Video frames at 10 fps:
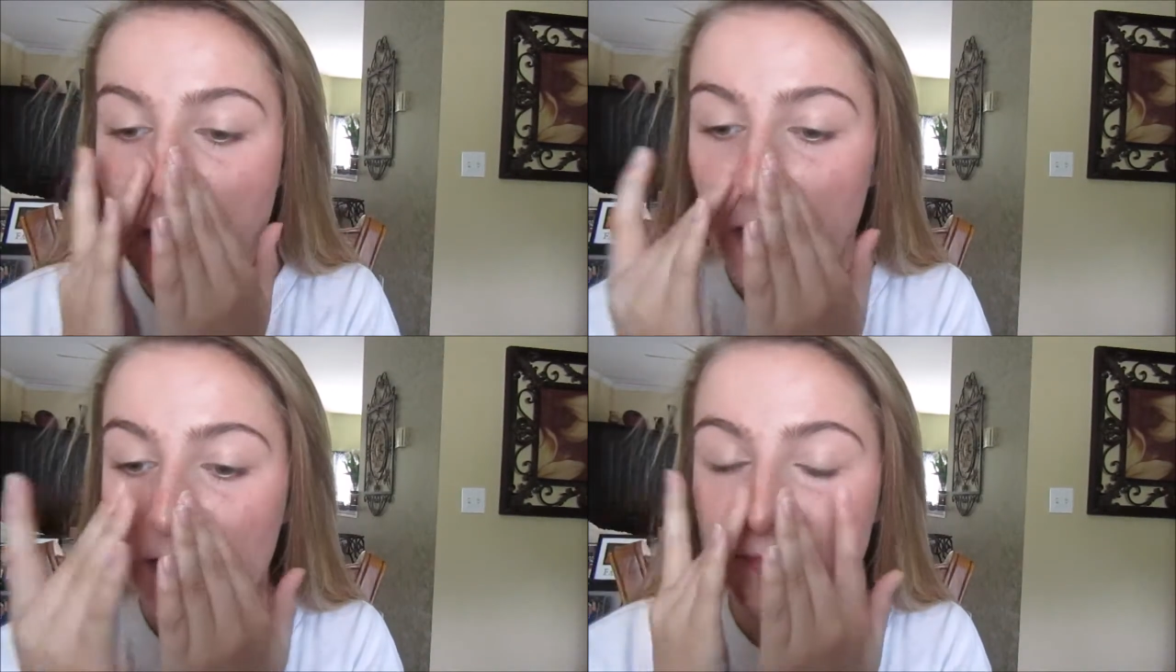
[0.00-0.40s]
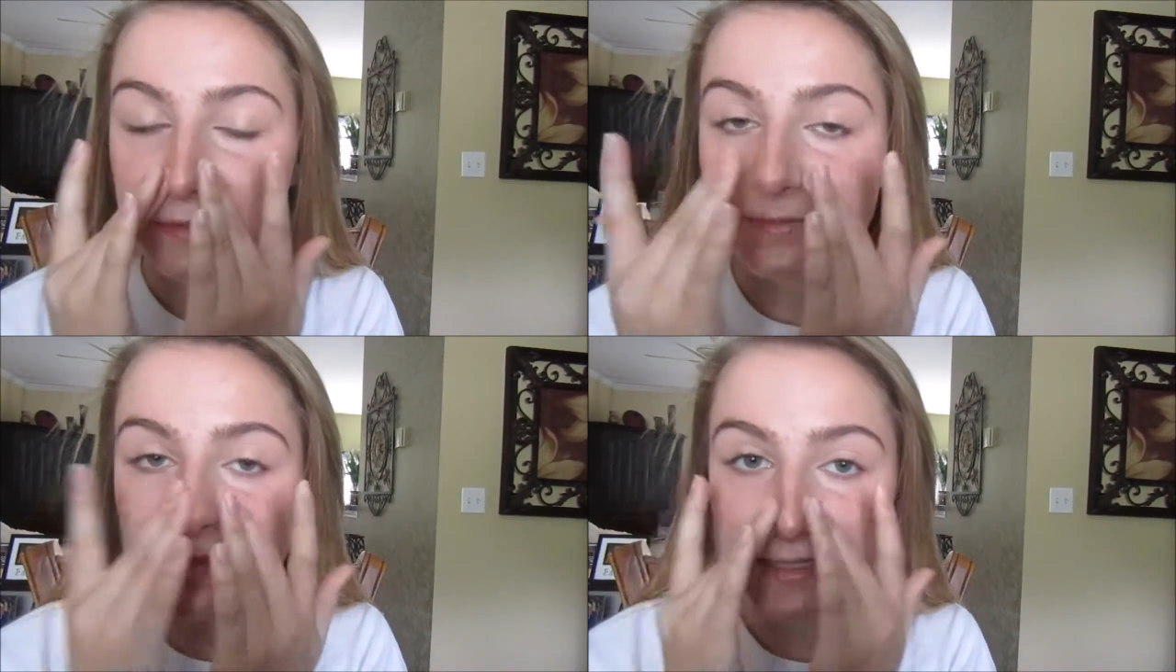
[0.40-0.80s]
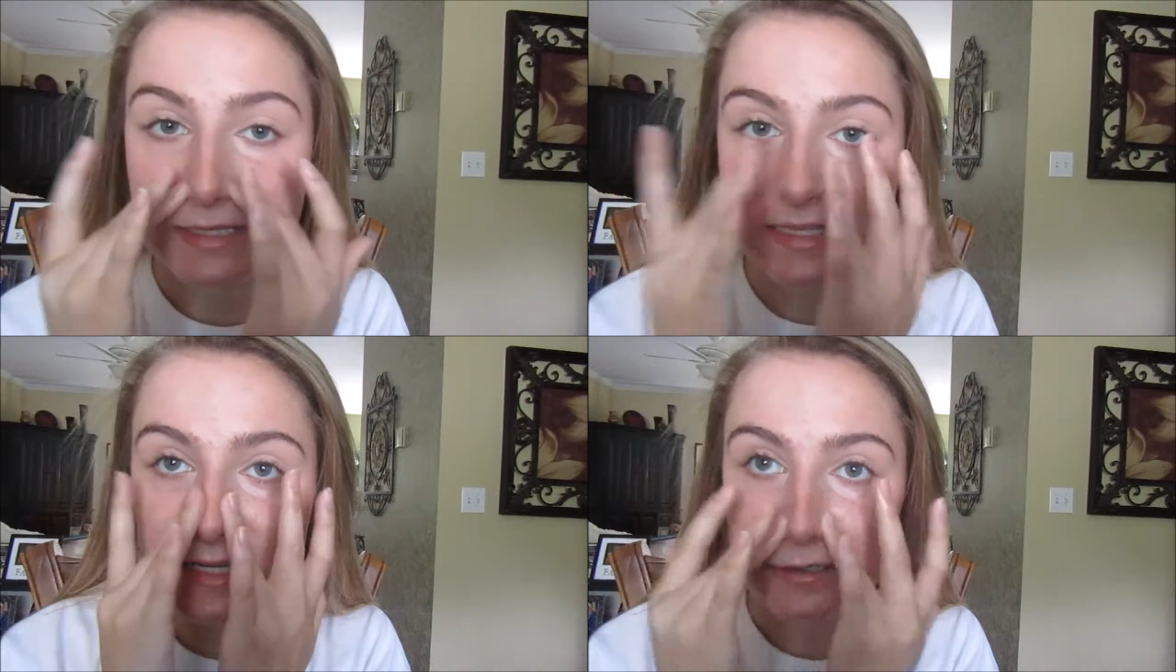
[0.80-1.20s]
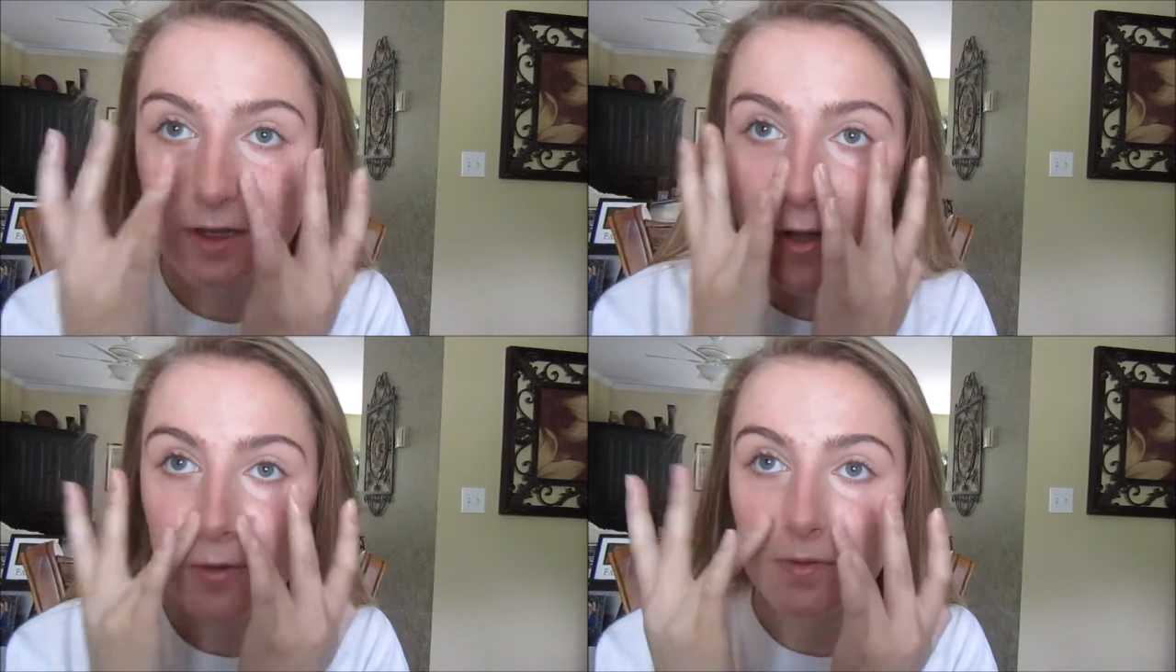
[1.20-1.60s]
I feel like my skin
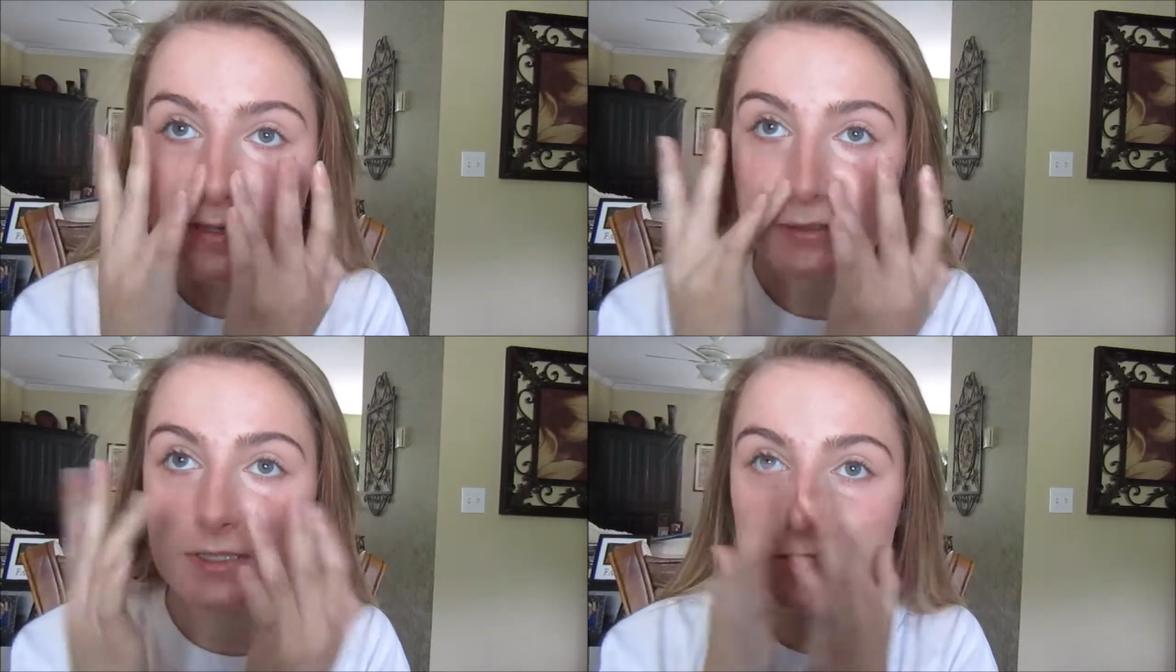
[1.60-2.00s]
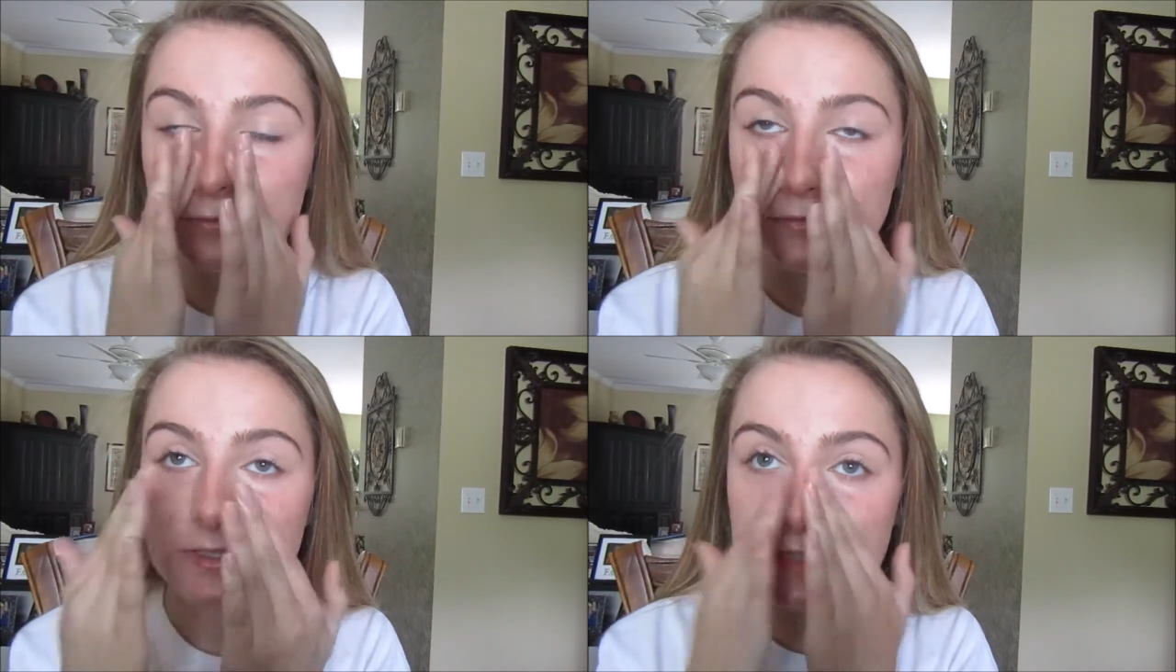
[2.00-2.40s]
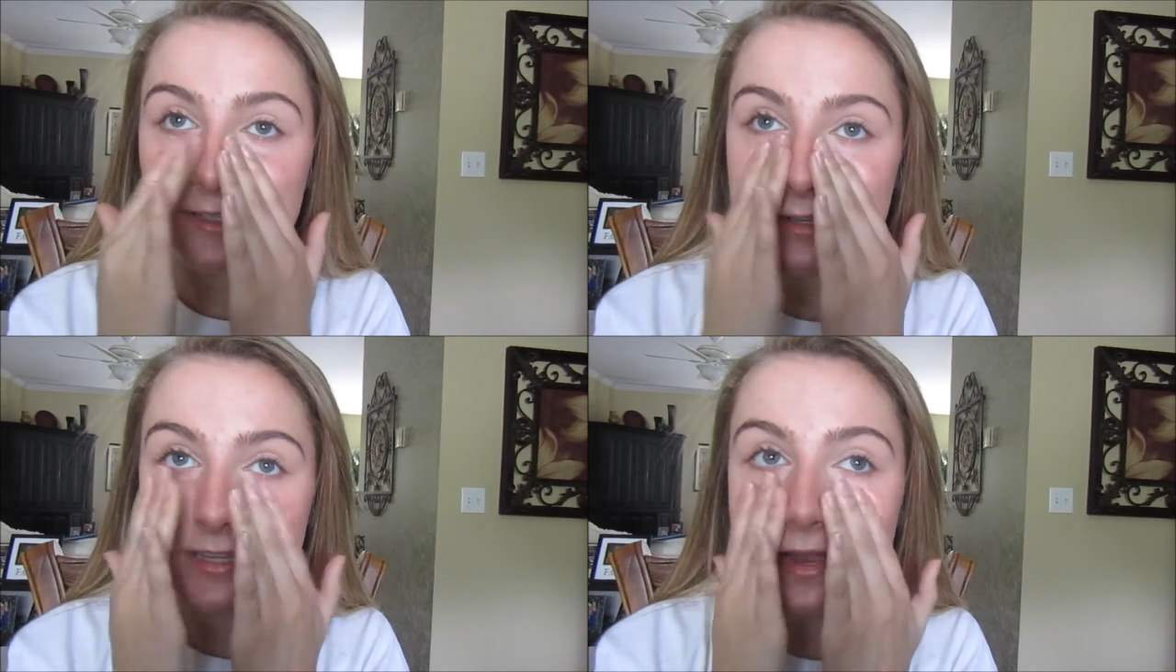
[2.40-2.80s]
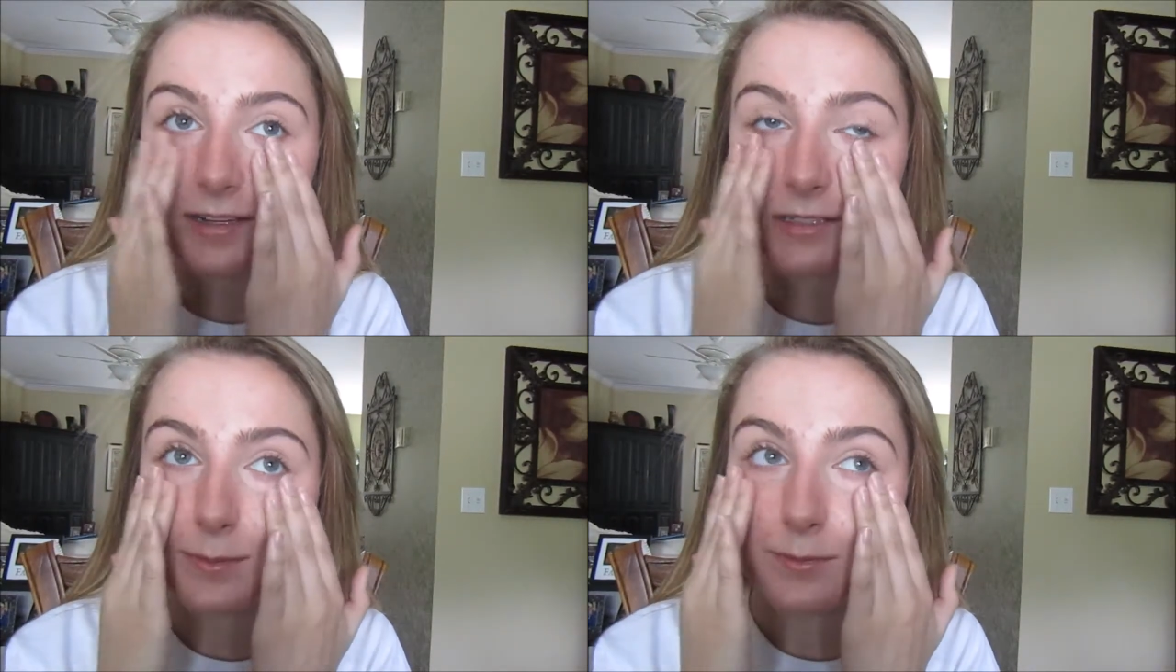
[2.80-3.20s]
always really starts to
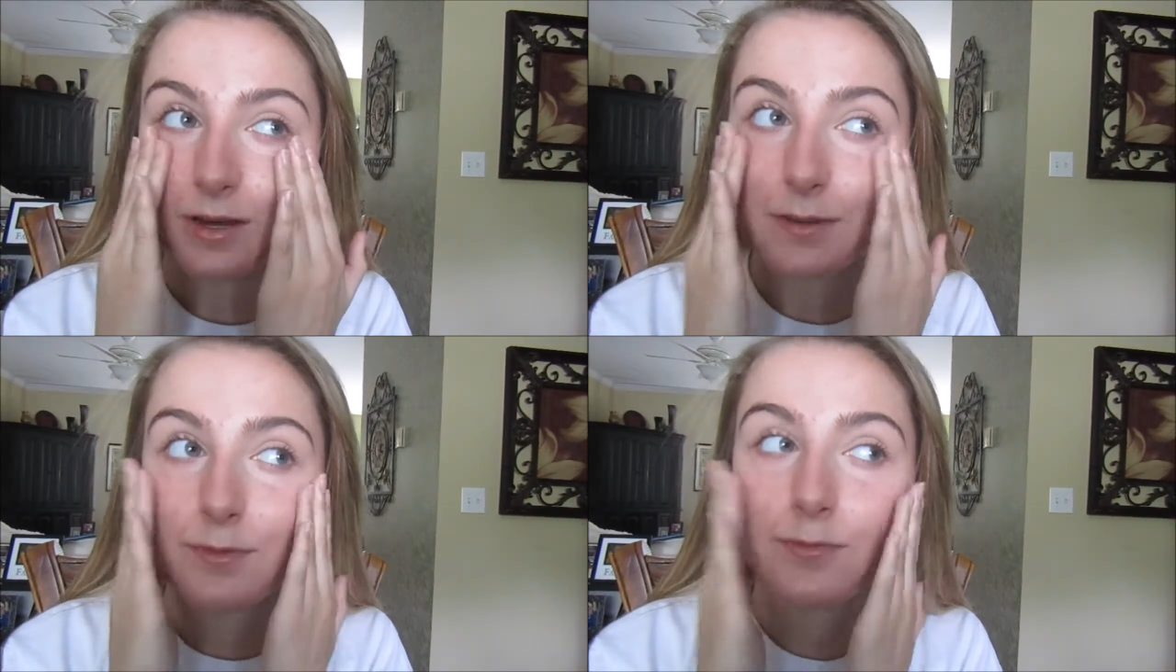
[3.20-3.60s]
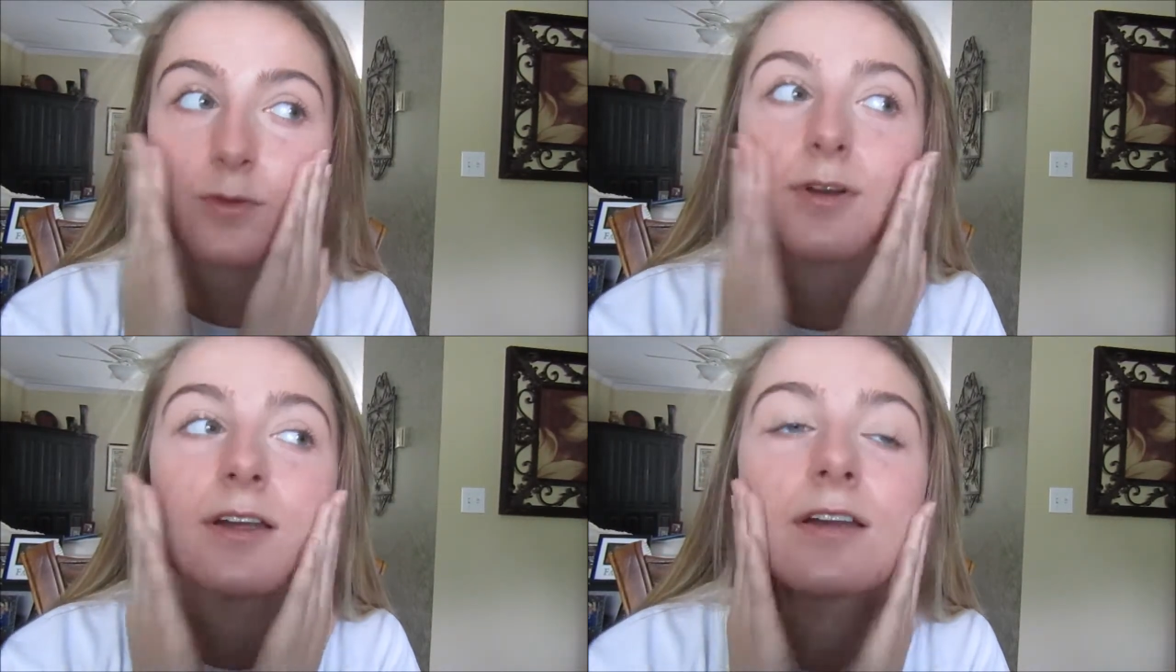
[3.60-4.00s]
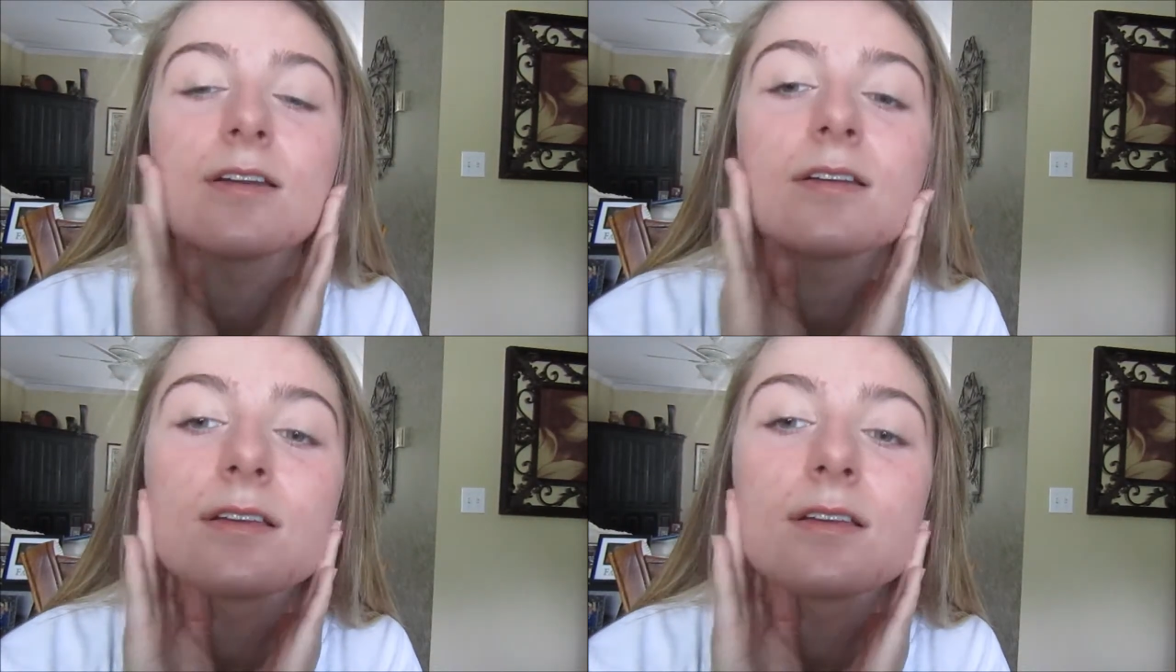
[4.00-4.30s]
act up right before